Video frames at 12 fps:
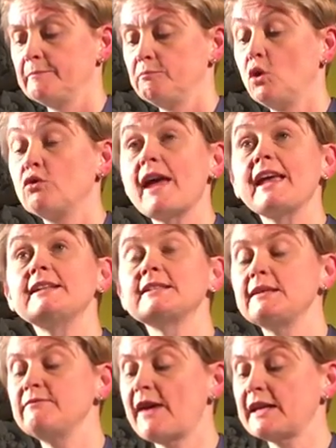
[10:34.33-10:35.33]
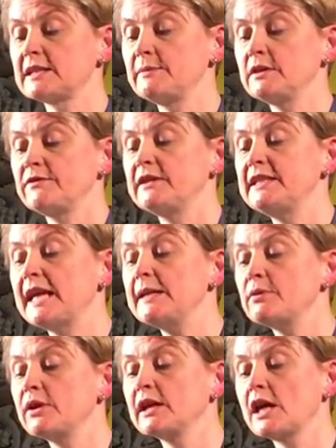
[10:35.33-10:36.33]
More aid and investment for
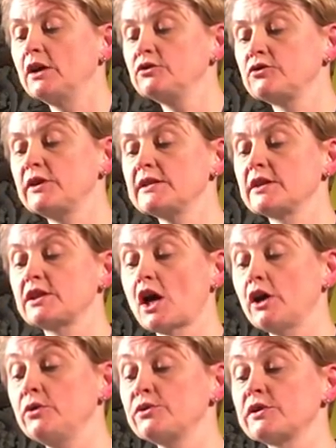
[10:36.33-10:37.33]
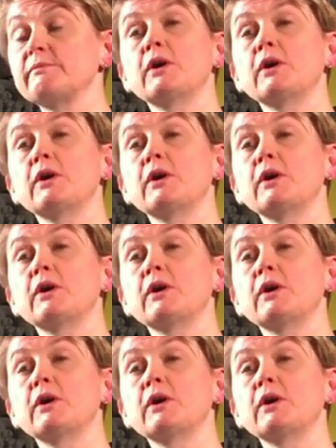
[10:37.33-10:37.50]
neighbouring countries that host